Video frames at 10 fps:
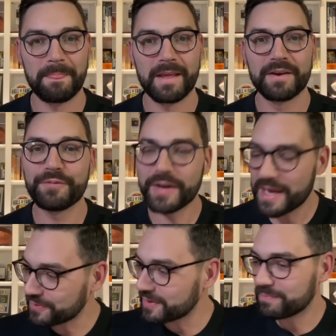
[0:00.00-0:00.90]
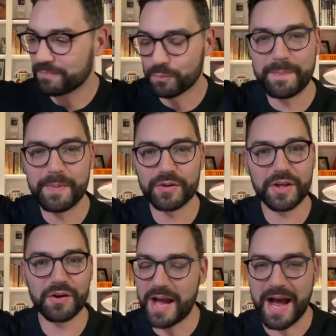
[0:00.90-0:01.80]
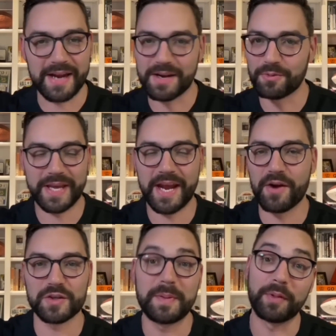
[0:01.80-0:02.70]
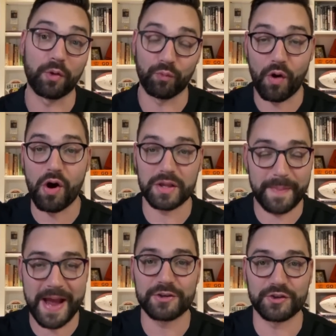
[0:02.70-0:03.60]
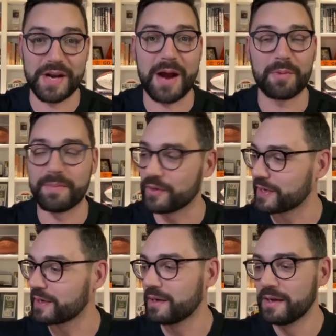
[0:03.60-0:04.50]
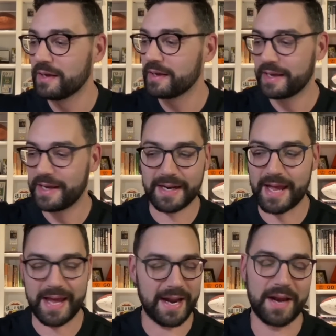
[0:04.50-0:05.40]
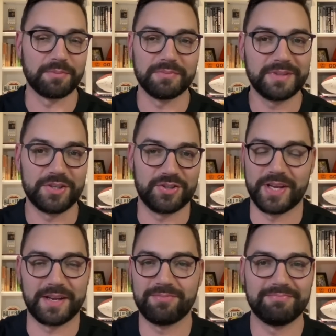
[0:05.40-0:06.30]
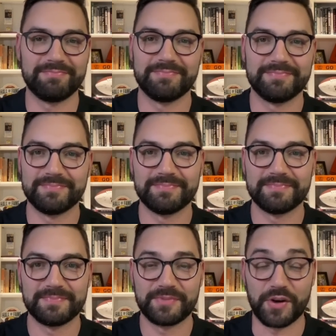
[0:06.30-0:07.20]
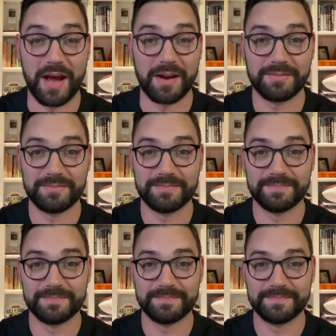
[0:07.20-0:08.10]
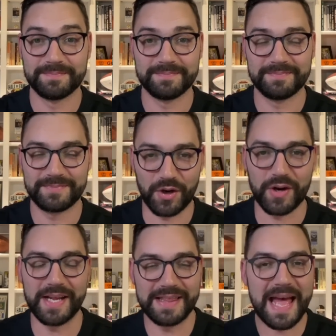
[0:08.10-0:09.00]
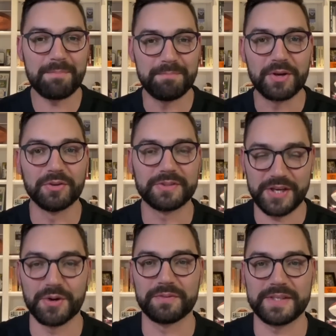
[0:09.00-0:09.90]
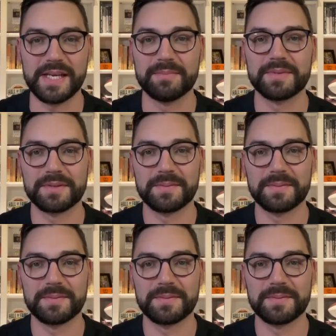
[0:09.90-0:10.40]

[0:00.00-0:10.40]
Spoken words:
Forget the rebuilding or not. I don't care. Those people are wrong. The Packers are not rebuilding. And I don't, you just like, they're not. They're in that middle tier of teams.